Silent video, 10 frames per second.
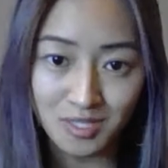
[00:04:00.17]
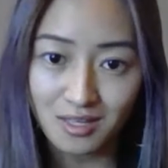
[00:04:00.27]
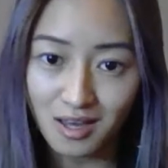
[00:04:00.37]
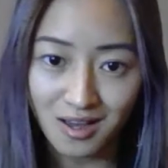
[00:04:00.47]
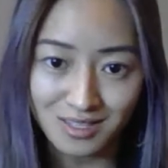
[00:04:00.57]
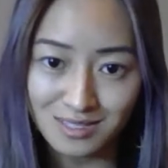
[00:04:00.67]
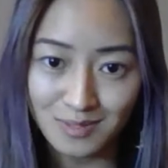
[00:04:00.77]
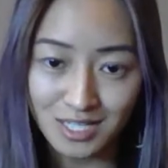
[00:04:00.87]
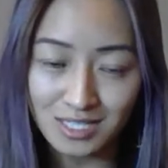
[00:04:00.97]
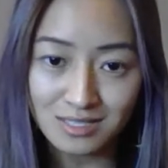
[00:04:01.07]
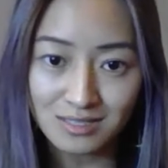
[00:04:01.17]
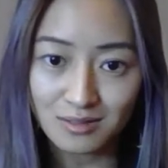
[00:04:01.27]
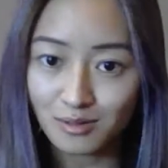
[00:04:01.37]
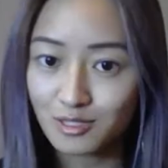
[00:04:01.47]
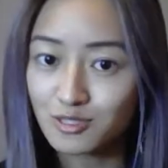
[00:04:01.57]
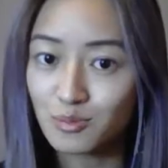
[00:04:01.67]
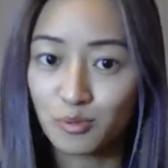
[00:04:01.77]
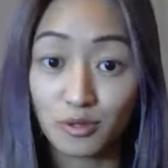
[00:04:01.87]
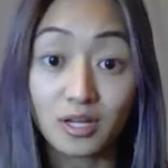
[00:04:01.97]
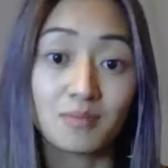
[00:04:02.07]
in the heart space or there's a
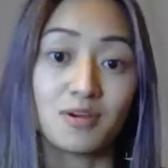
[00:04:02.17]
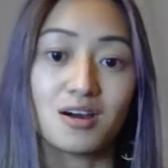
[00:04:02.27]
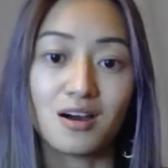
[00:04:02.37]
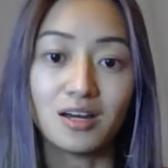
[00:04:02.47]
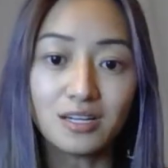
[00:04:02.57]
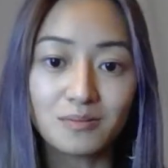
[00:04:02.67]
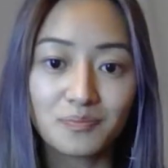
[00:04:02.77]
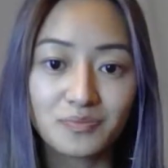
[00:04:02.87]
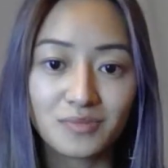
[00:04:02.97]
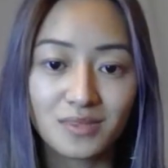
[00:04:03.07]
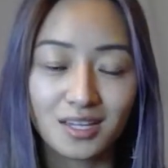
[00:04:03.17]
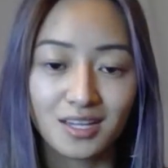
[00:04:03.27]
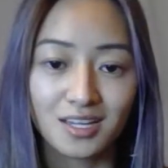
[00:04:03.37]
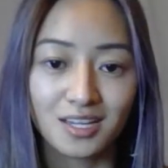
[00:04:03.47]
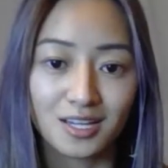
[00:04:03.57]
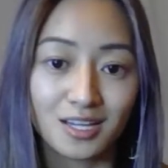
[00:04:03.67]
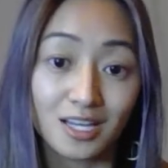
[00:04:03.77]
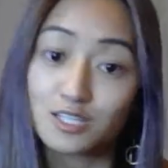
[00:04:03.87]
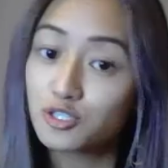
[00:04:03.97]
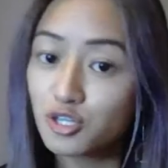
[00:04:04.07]
block in my heart,
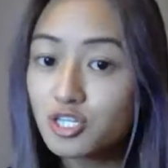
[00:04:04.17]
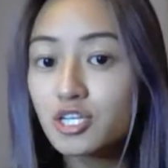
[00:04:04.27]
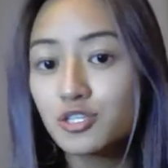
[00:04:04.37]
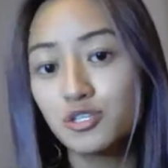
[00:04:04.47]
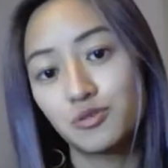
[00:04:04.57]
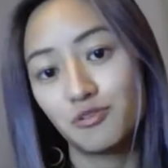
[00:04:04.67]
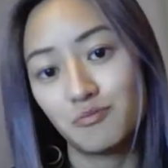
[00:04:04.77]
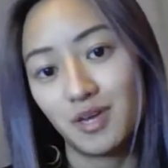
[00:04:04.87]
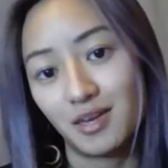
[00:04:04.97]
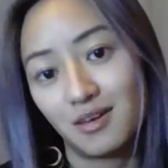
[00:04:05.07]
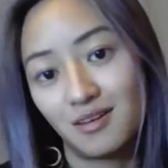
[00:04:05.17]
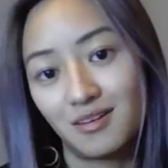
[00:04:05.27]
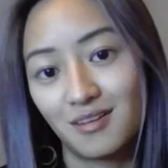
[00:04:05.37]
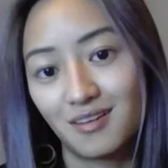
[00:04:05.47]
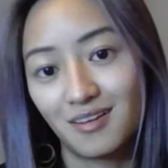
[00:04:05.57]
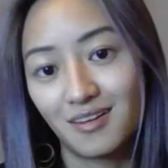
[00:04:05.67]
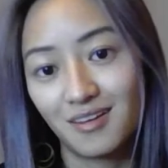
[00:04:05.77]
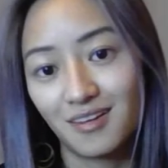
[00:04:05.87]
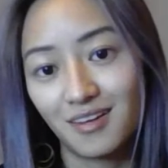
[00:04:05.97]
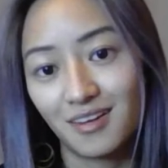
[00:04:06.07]
it's usually to do with me.
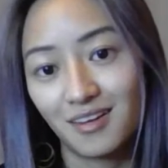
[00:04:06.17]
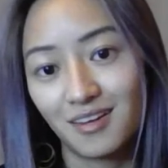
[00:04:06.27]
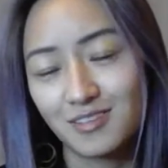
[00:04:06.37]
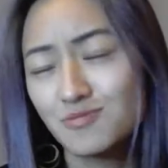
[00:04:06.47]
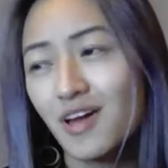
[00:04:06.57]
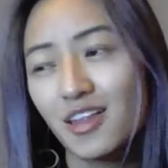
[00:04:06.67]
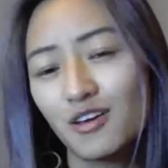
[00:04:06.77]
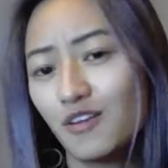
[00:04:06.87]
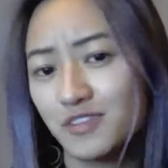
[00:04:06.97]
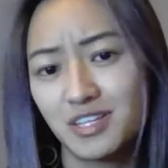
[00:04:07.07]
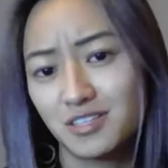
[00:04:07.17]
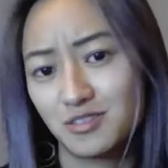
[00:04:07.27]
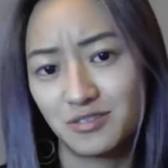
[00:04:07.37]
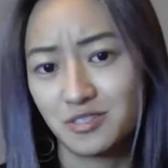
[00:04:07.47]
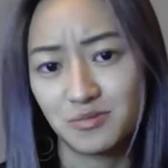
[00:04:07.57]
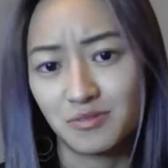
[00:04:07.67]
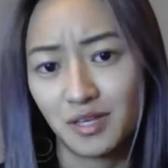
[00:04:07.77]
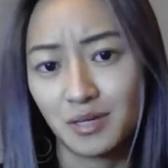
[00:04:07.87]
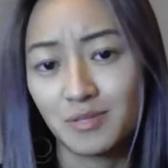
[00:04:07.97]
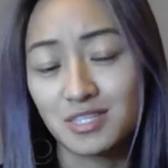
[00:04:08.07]
It's rarely often is it to do with
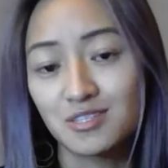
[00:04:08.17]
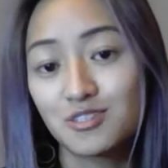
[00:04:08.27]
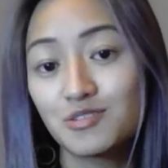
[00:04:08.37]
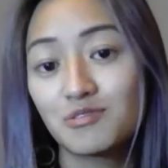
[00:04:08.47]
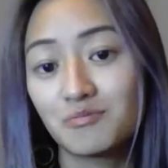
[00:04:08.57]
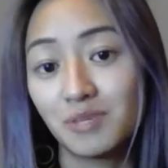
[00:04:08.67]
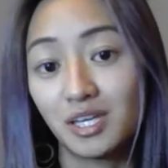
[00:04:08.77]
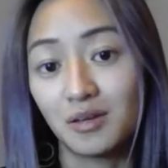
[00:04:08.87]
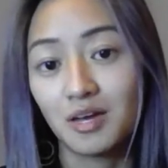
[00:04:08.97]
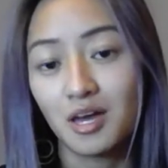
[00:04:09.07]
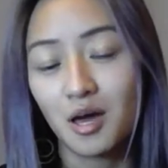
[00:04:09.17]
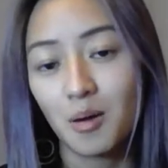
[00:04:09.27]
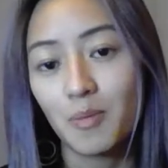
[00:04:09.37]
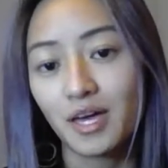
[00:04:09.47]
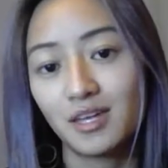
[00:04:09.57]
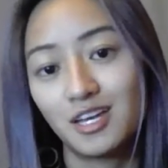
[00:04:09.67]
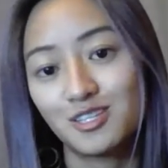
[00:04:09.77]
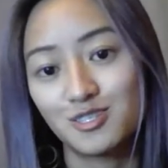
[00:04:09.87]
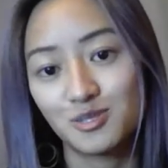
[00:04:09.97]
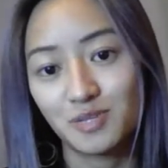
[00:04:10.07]
him. It's to do with me, my
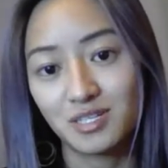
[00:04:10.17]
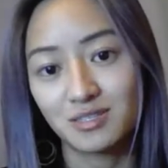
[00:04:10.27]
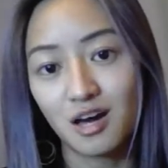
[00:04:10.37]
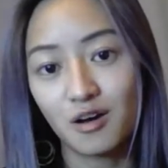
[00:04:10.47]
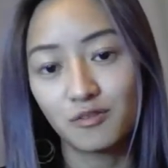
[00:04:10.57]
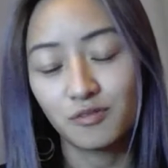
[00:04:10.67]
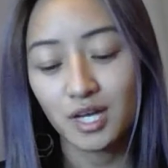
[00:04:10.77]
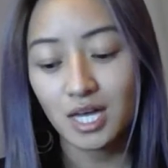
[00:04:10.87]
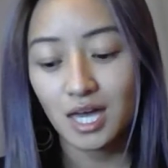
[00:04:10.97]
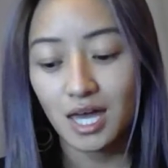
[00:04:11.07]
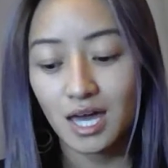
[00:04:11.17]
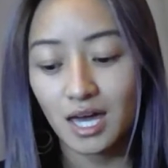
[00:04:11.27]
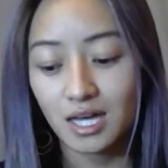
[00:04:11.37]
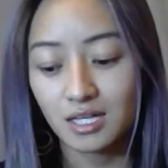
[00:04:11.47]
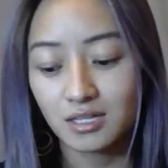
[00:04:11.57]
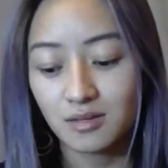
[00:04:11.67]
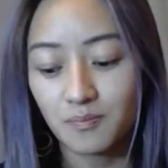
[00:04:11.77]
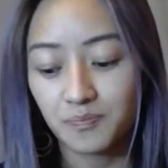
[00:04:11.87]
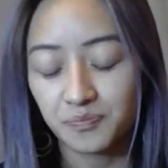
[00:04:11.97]
connection to myself. And